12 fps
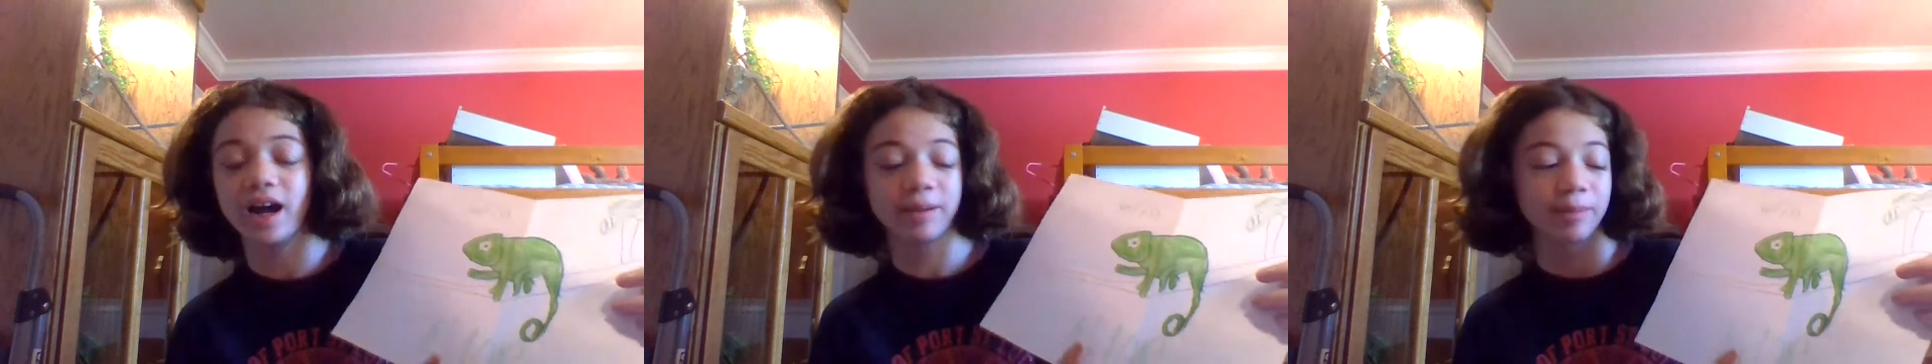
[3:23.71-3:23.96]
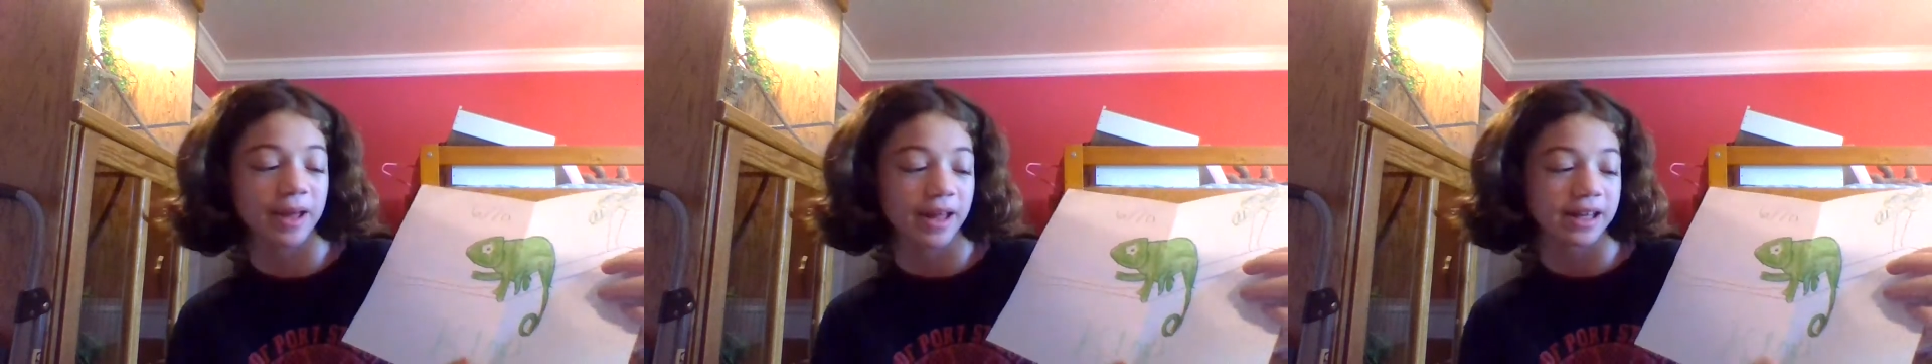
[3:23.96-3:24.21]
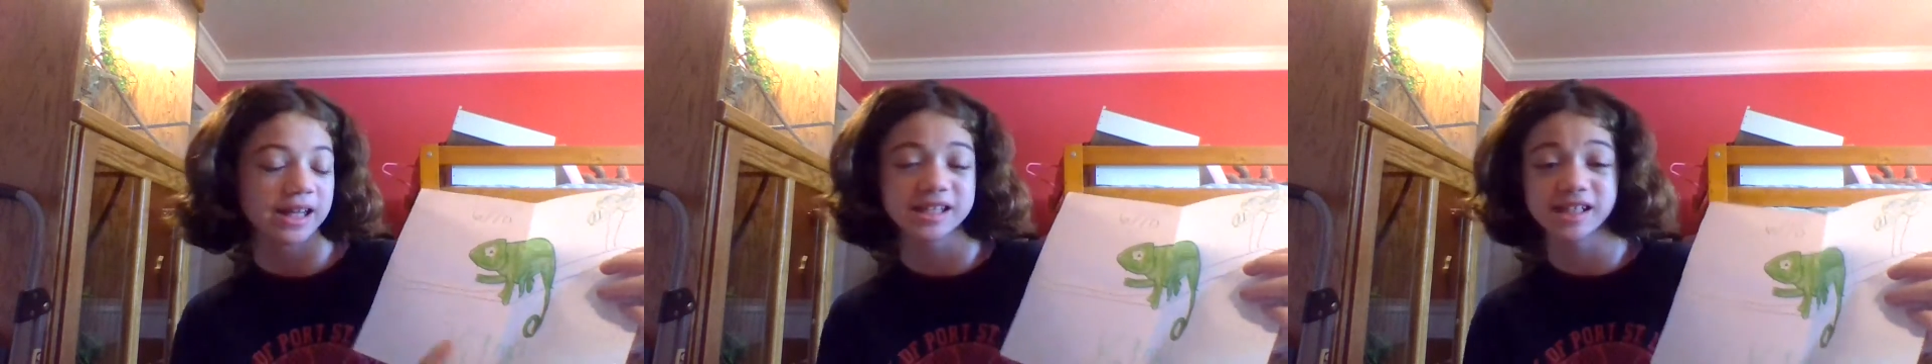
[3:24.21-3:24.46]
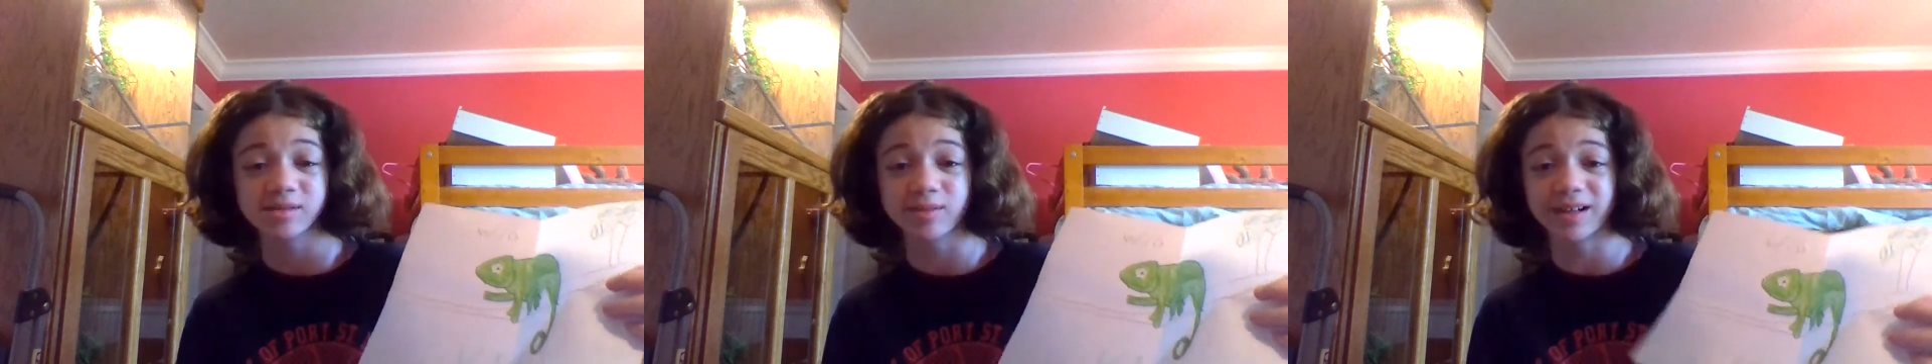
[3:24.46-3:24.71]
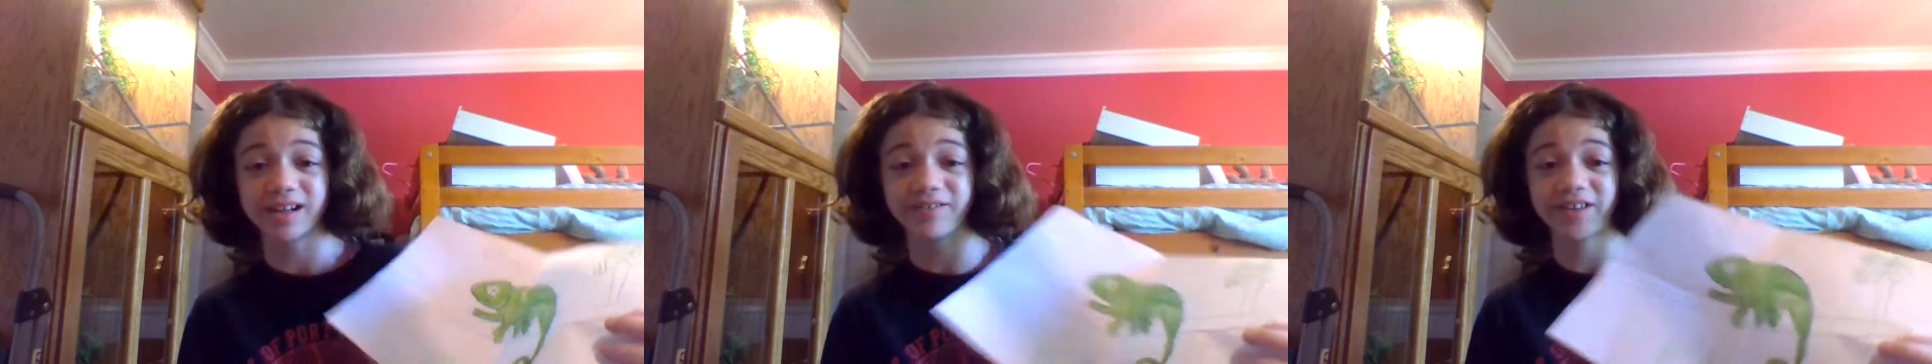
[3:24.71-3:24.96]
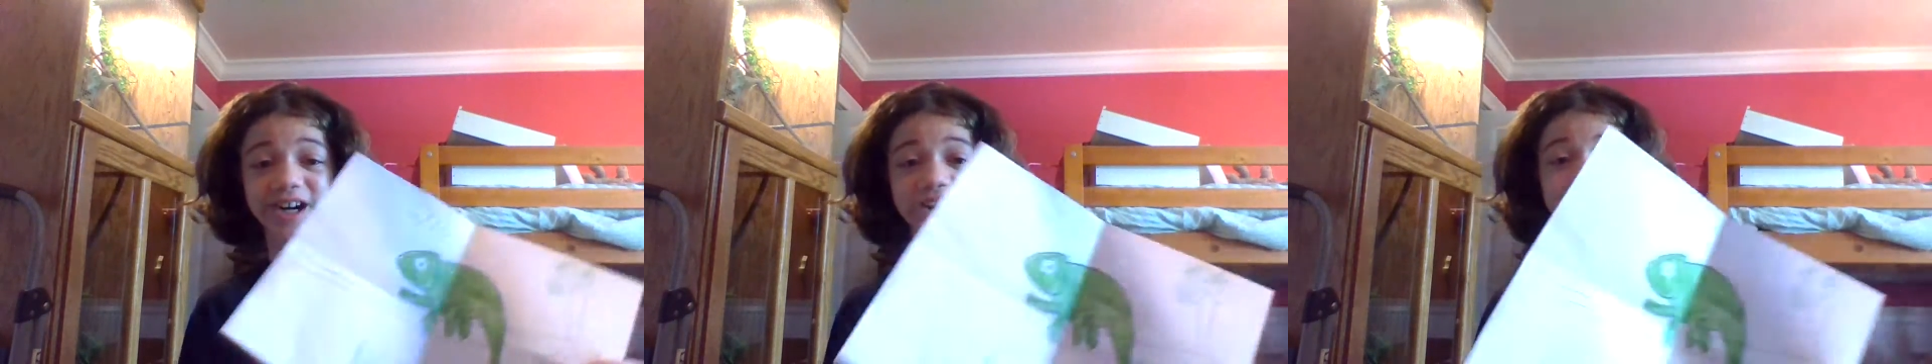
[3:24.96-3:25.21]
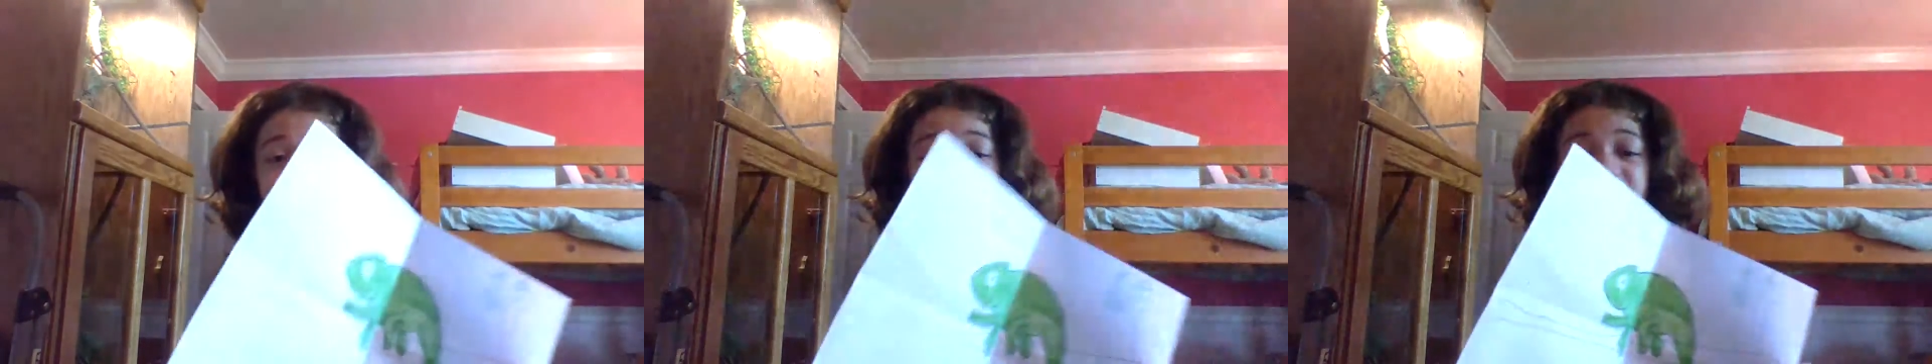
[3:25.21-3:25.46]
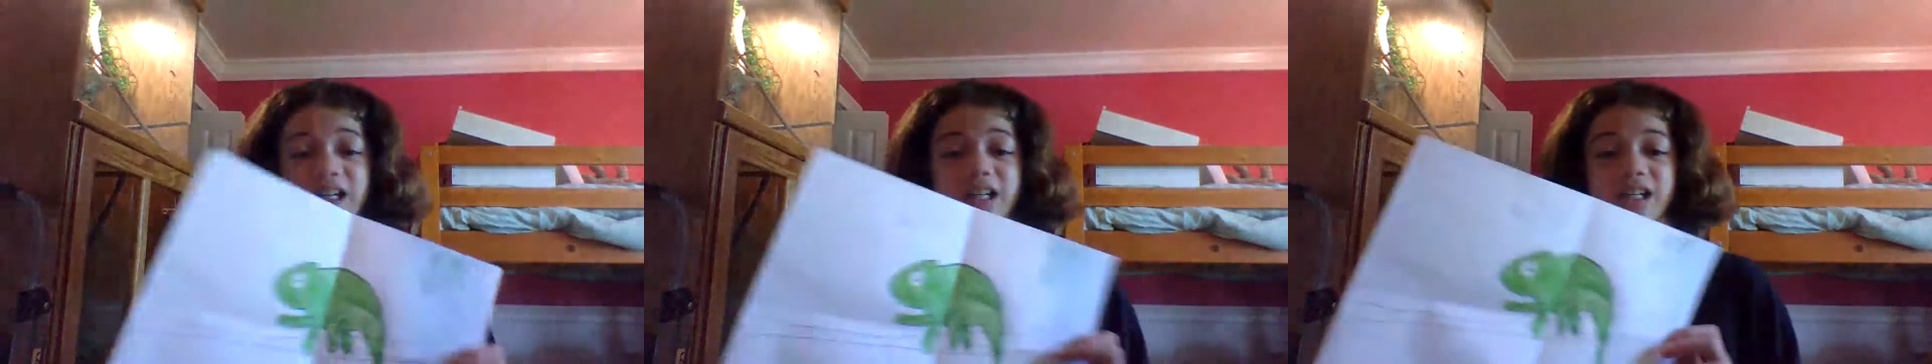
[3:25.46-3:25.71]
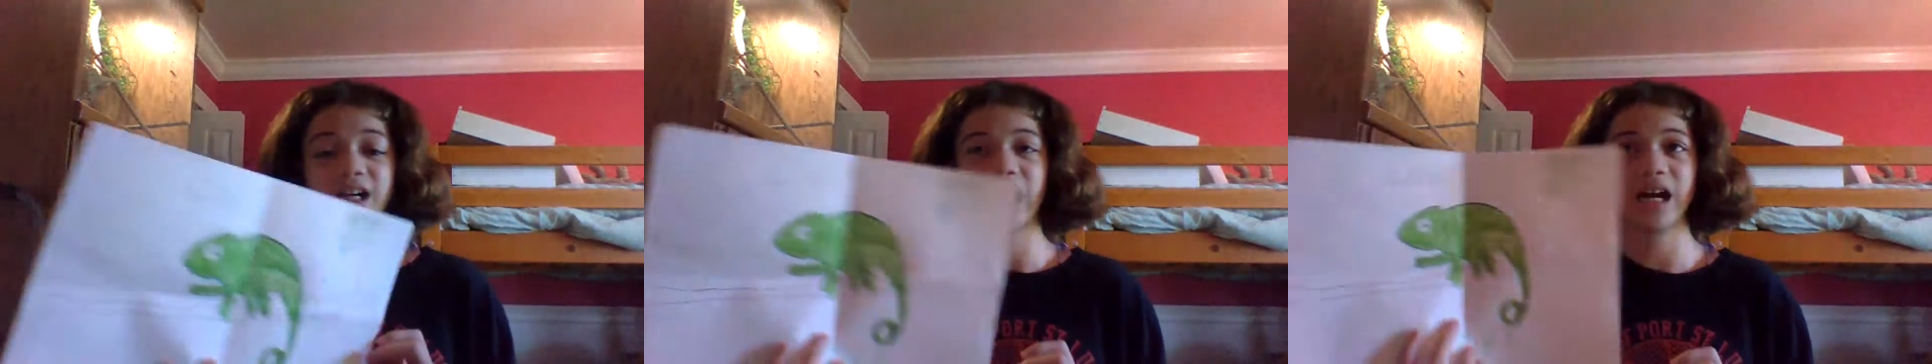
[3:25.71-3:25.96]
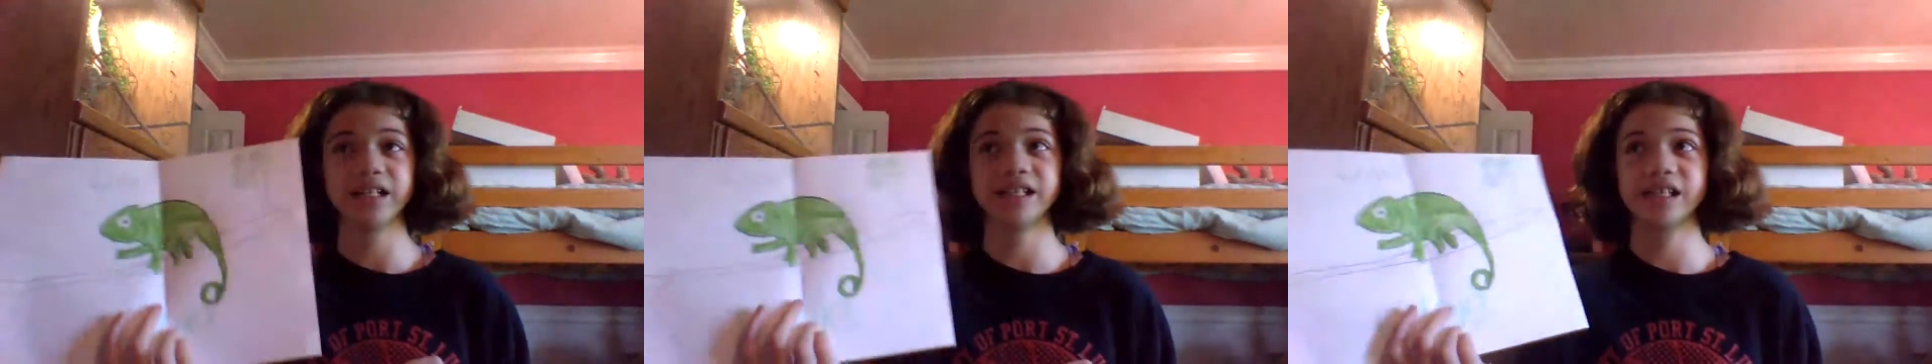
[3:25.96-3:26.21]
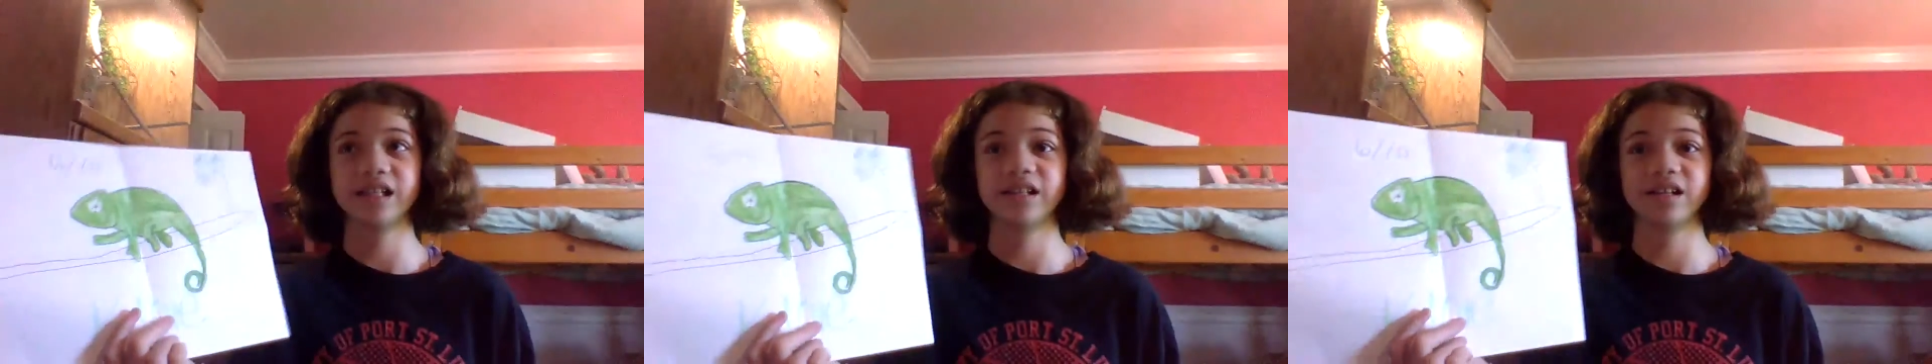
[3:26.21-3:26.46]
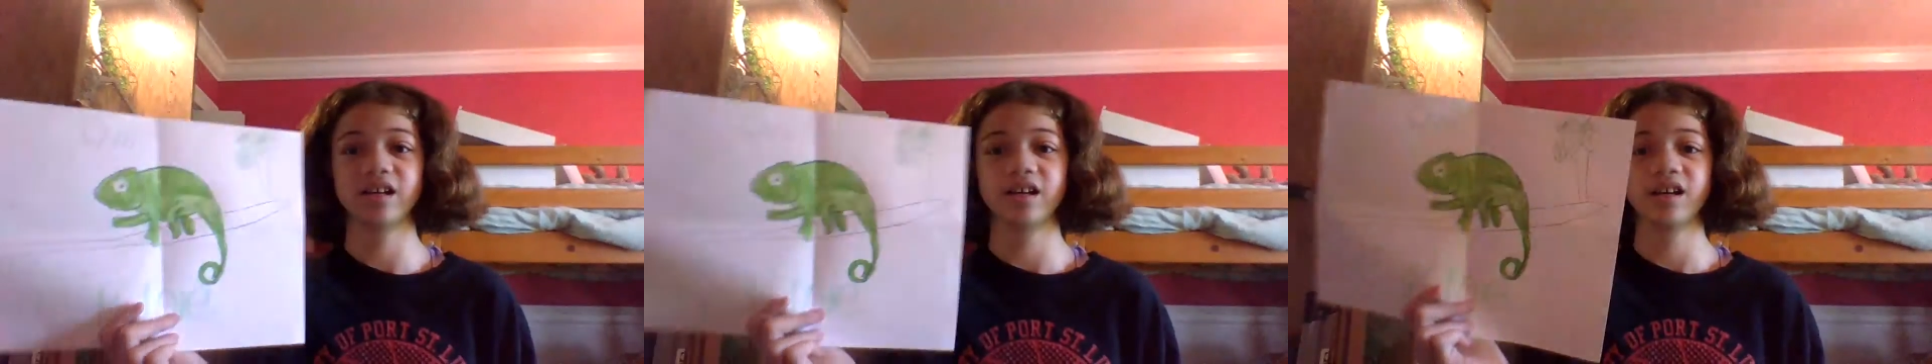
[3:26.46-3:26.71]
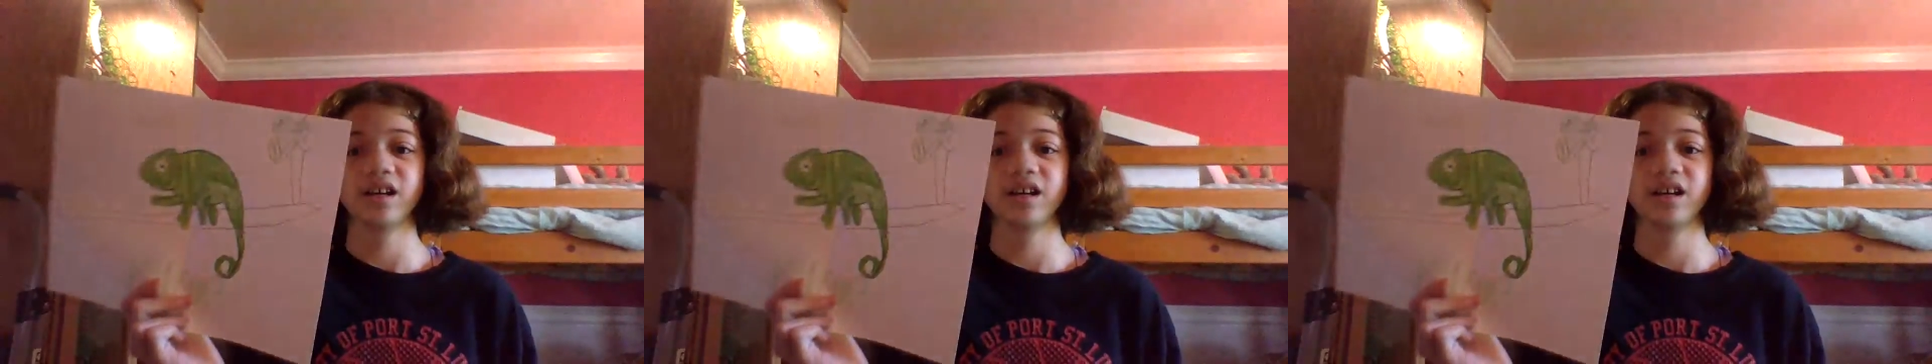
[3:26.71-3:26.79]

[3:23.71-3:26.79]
but this is whenever I, I did the,